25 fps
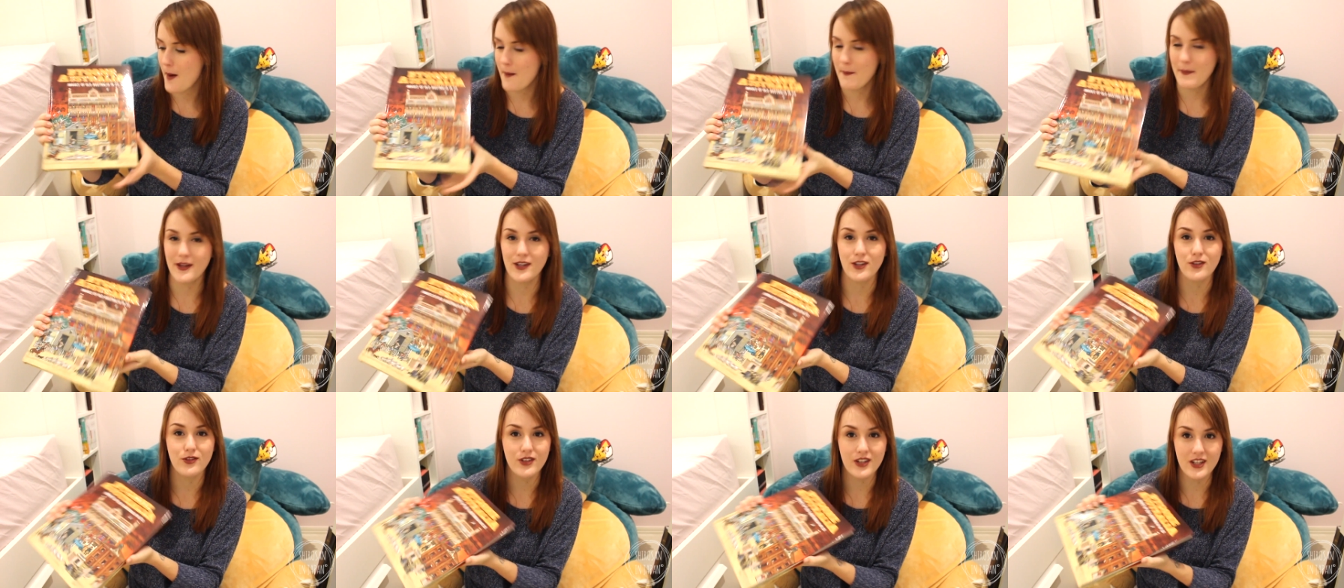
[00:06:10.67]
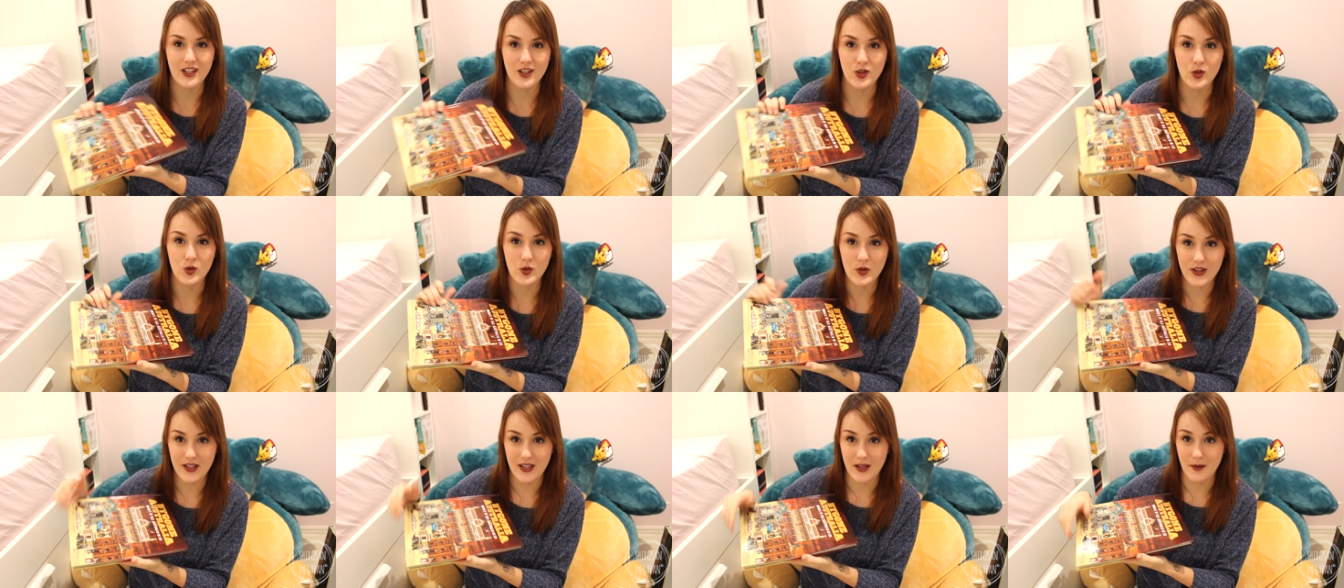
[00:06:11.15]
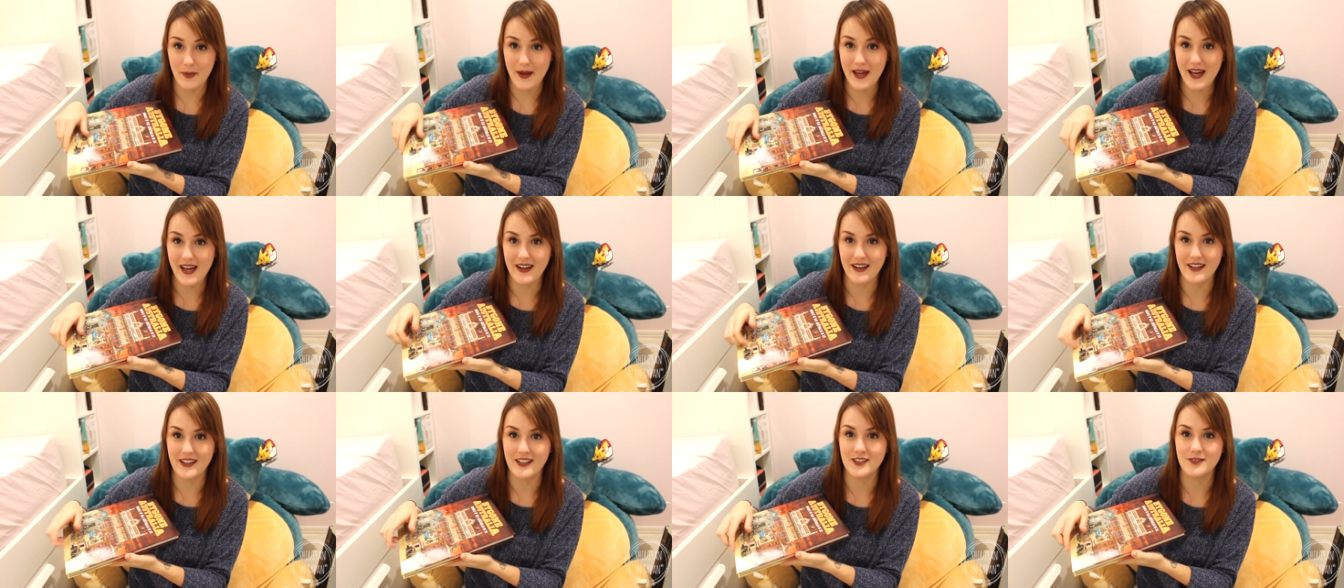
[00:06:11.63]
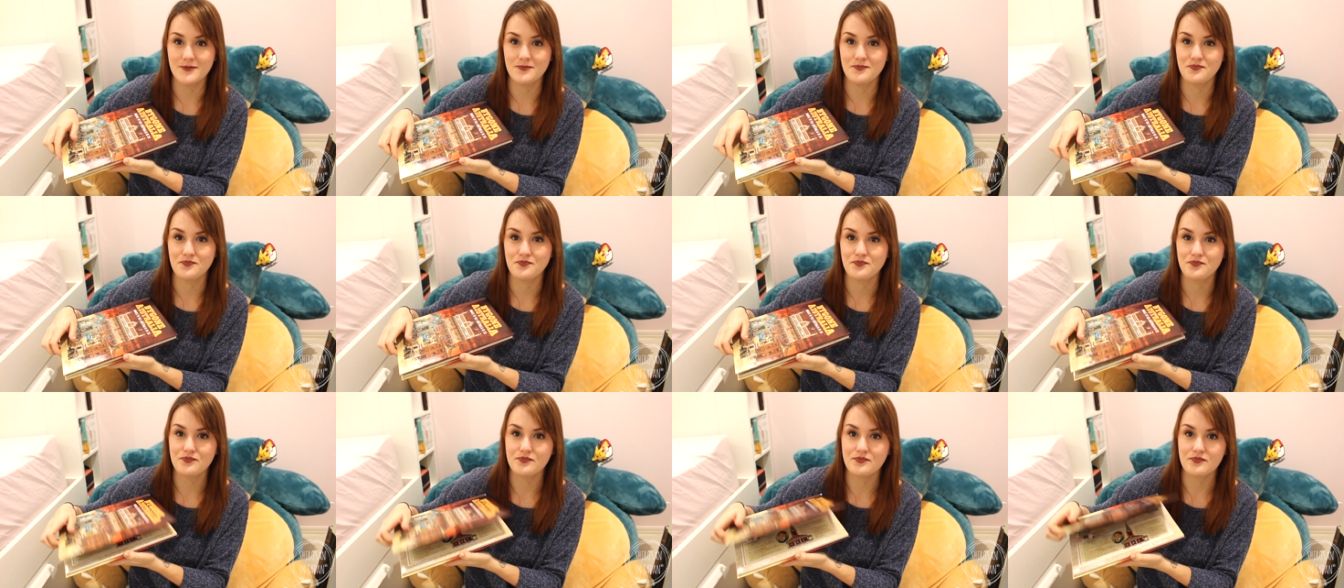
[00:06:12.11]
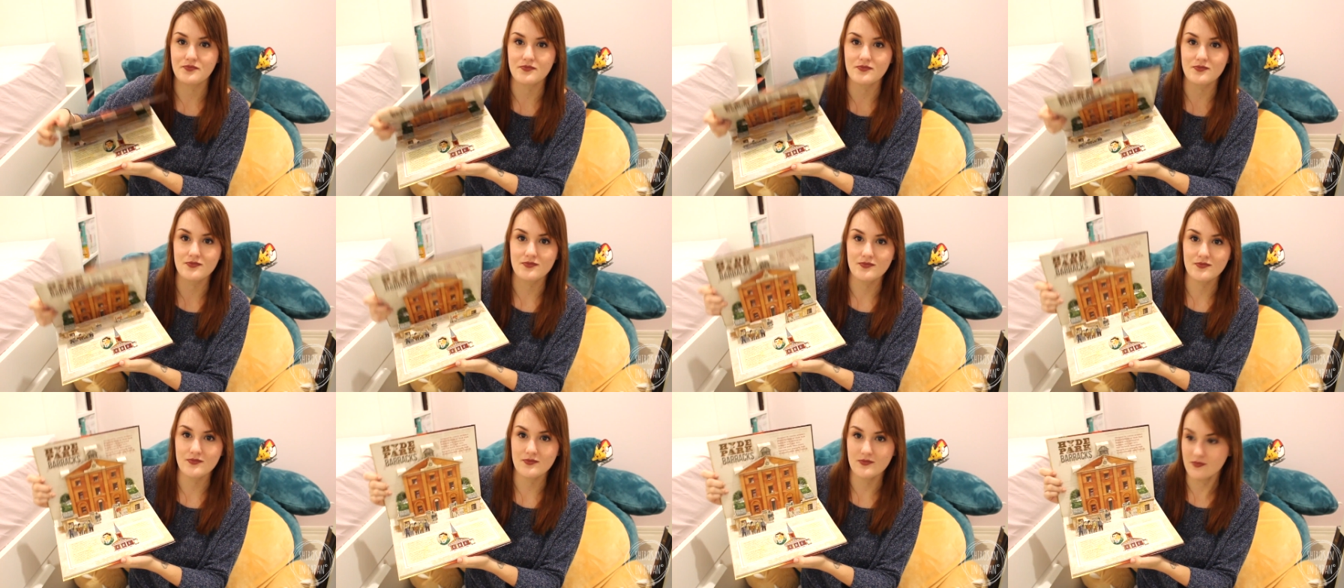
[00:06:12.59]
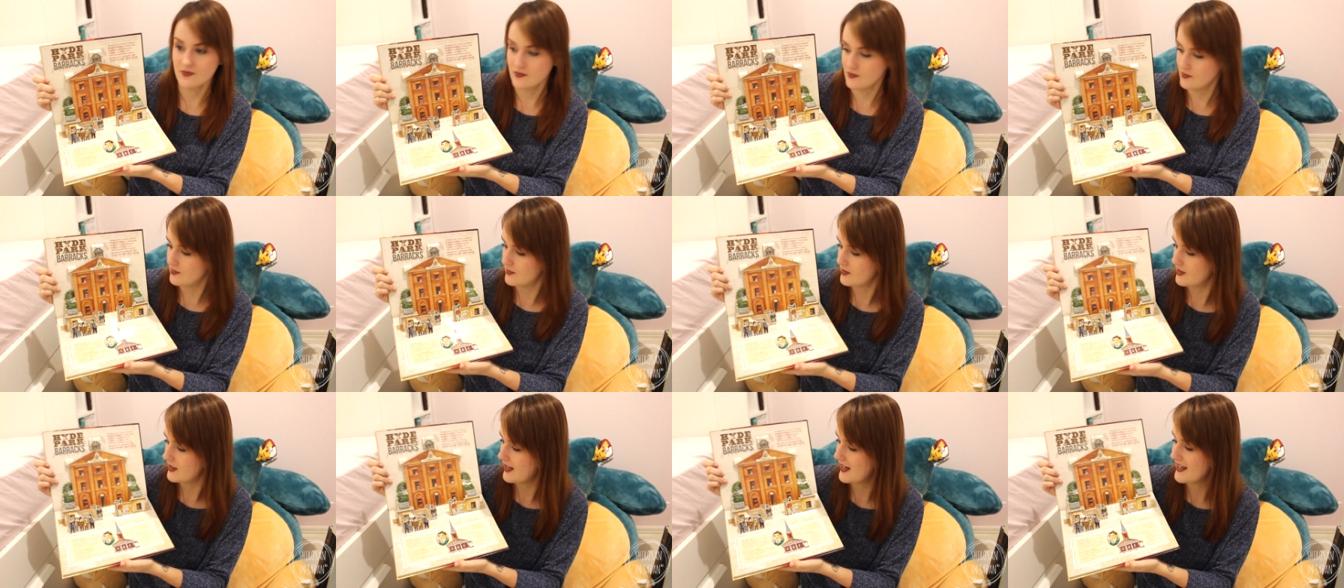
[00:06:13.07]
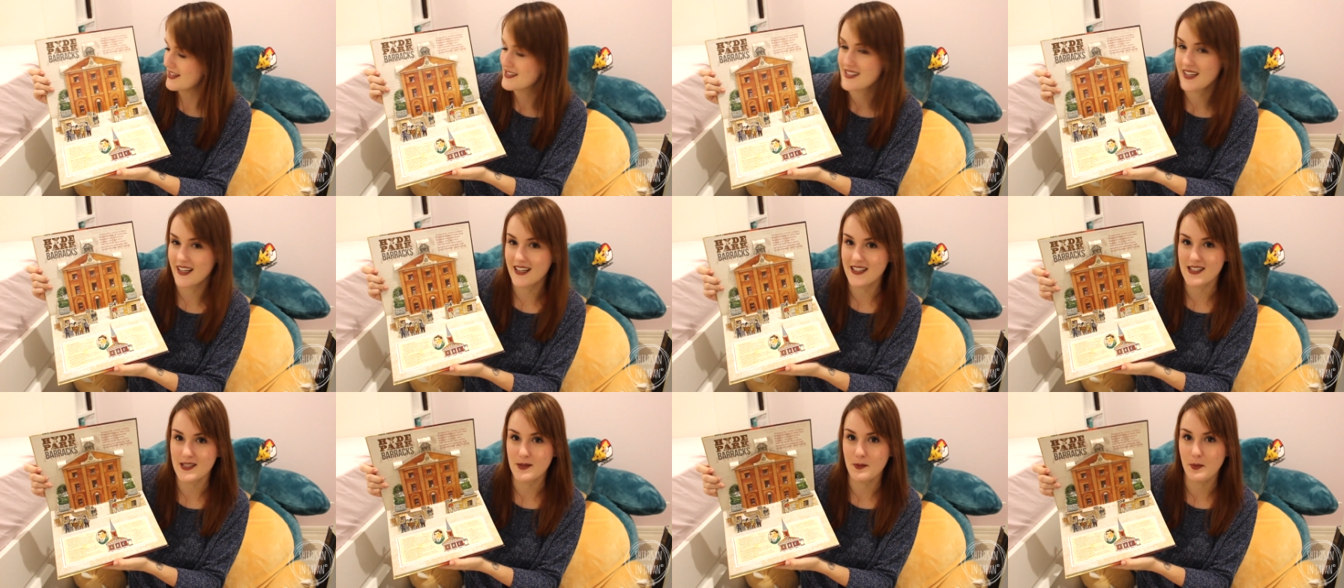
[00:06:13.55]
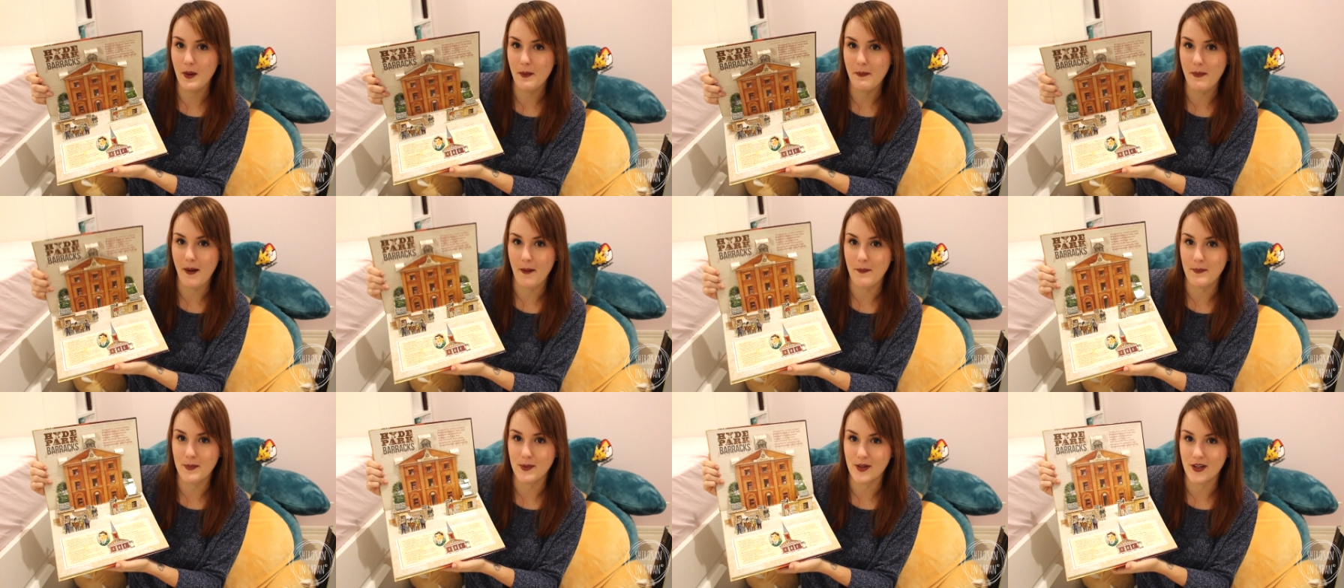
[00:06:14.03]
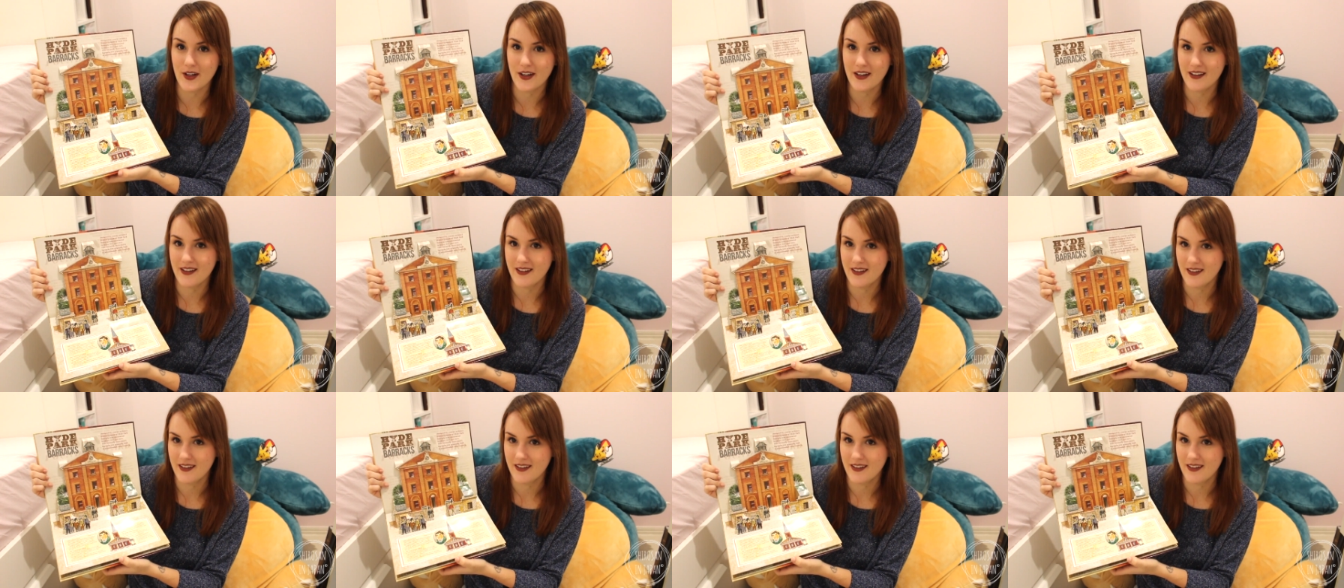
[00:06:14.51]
But the really cool thing about it is that it's a pop-up book.